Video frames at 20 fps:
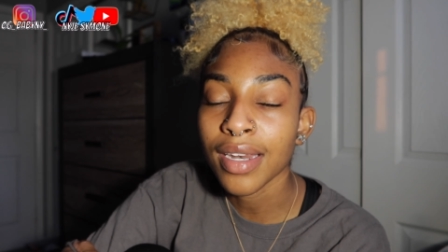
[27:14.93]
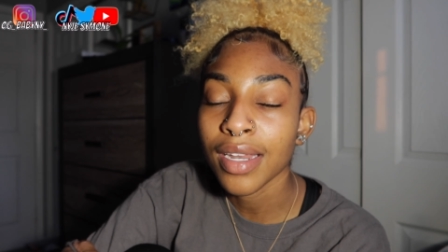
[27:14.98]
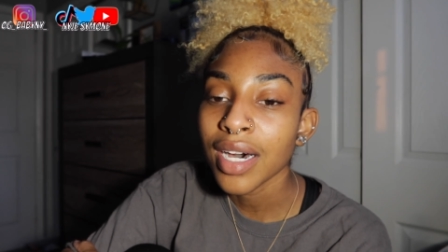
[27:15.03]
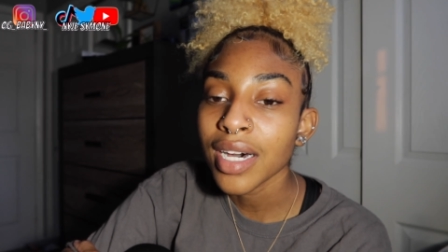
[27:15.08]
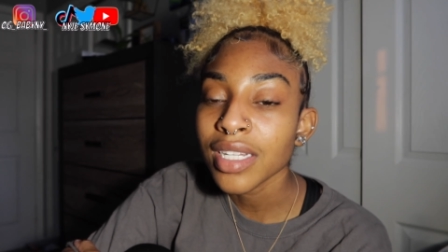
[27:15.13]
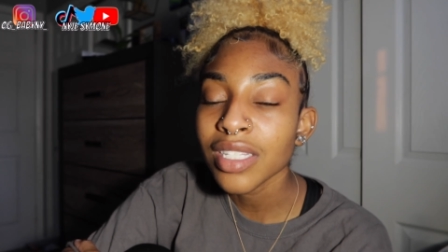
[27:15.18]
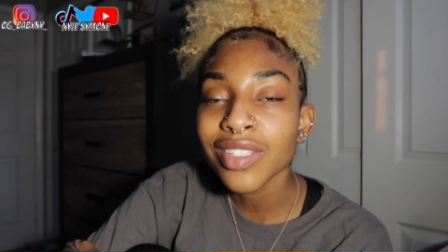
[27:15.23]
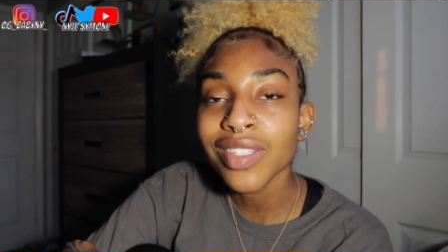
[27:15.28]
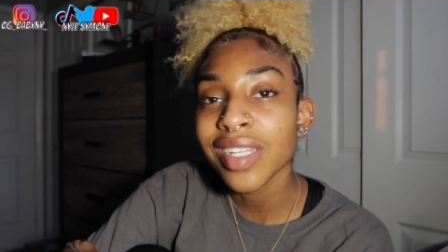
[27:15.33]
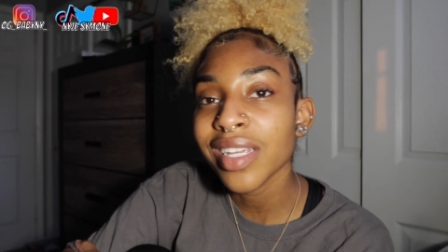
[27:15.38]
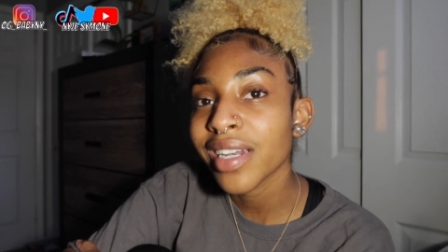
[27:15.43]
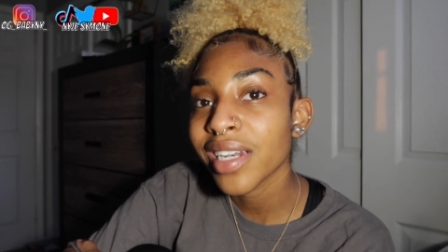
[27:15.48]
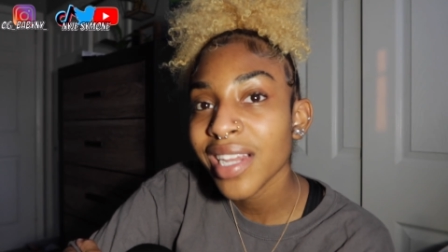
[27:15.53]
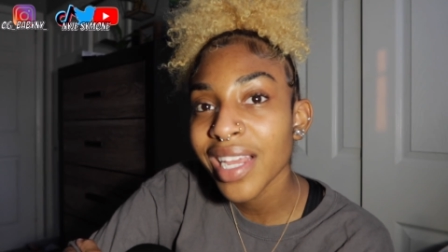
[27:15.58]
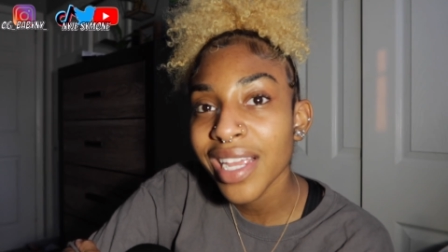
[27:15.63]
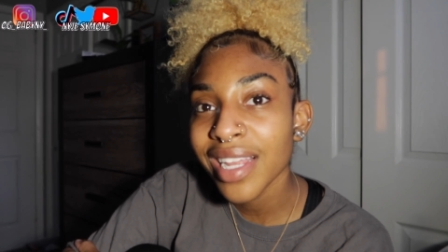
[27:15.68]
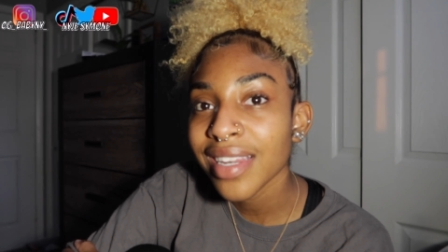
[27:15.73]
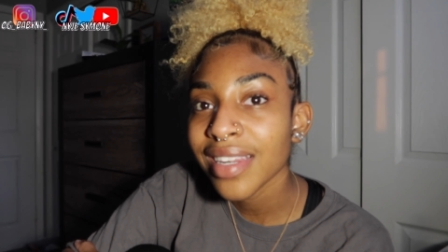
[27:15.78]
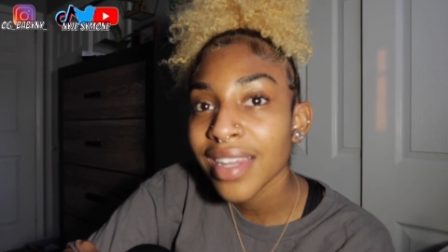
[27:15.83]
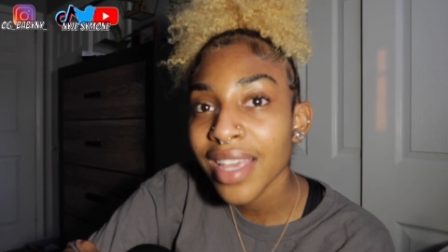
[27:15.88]
Hustling
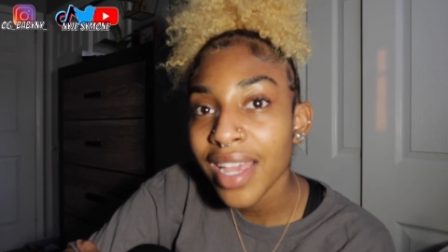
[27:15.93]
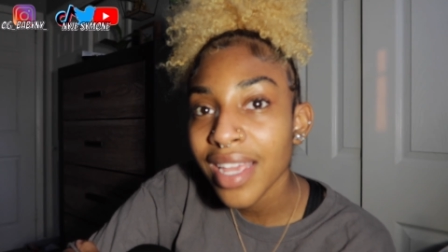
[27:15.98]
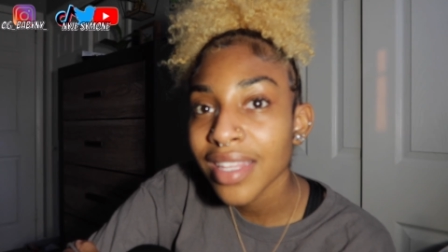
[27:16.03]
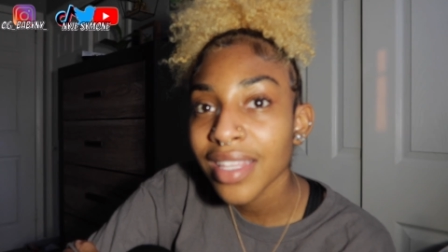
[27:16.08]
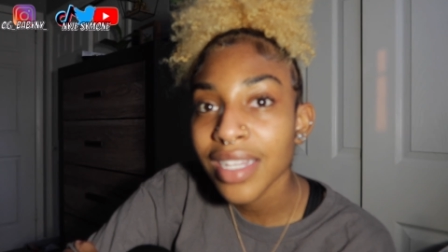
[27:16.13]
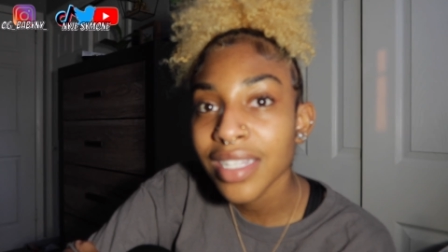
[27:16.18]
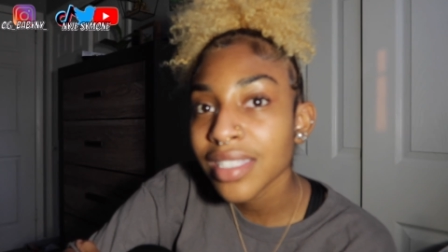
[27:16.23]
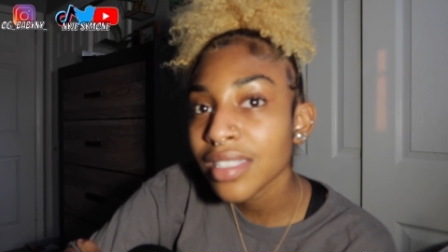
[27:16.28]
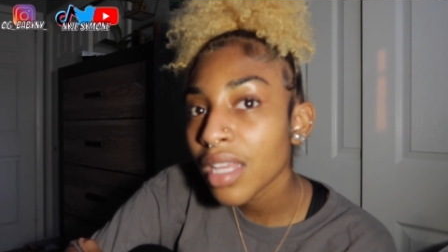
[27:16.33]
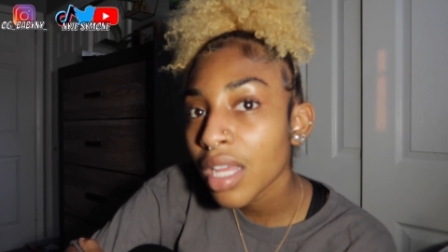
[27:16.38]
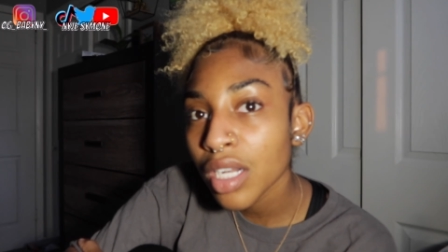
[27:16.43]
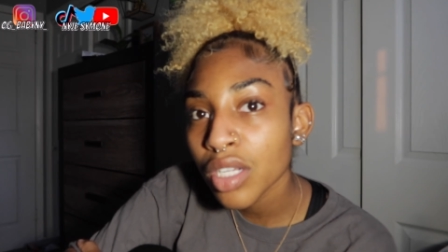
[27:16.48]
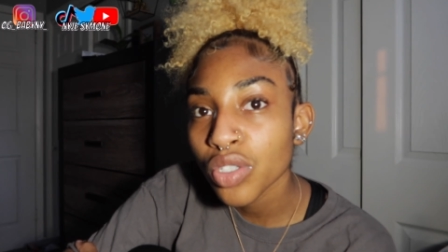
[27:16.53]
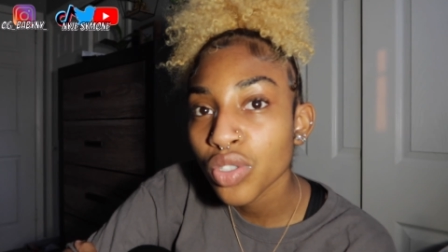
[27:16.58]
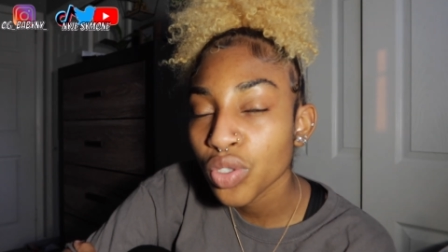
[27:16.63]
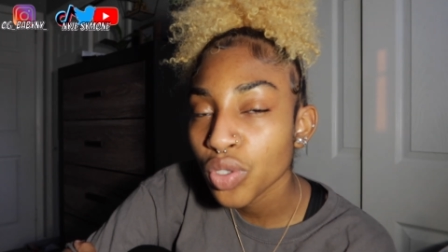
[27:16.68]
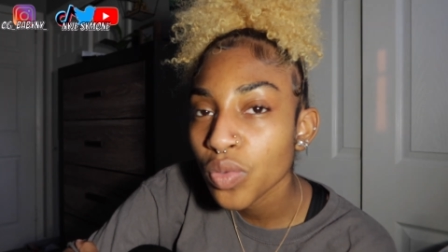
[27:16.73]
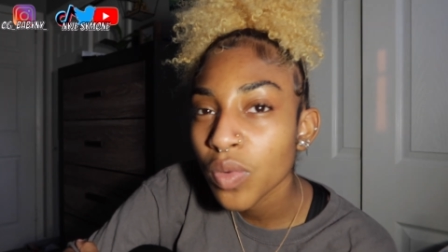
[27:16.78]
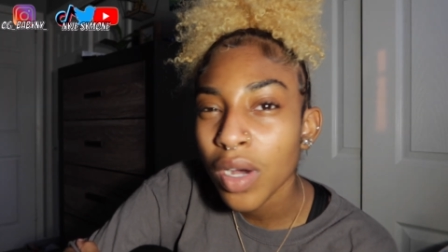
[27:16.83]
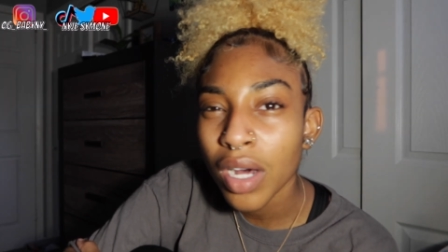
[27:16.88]
ain't that. That's not a
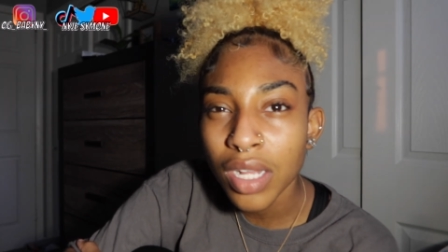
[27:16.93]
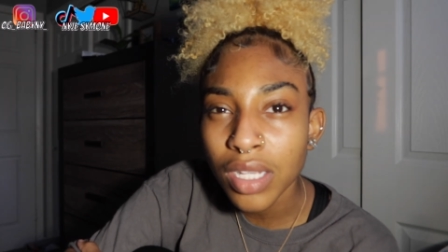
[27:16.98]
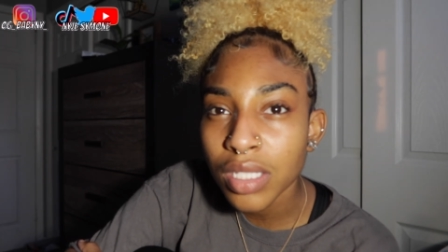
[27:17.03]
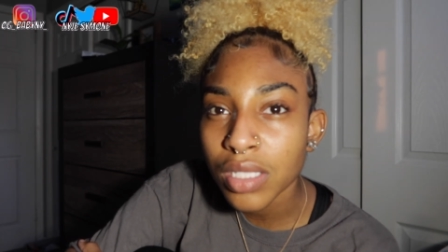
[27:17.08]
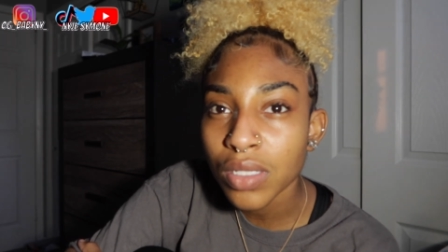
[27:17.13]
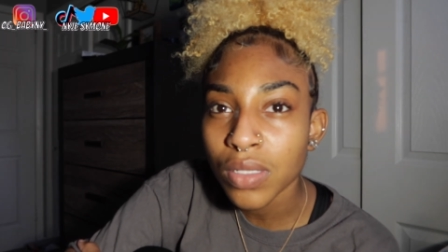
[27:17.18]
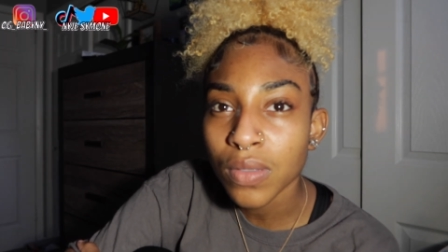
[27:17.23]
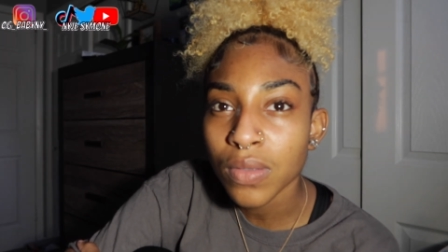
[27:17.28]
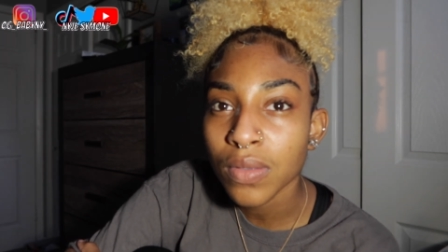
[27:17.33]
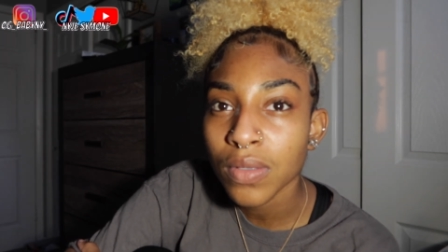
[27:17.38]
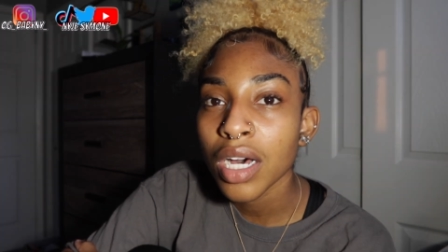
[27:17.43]
true hustle.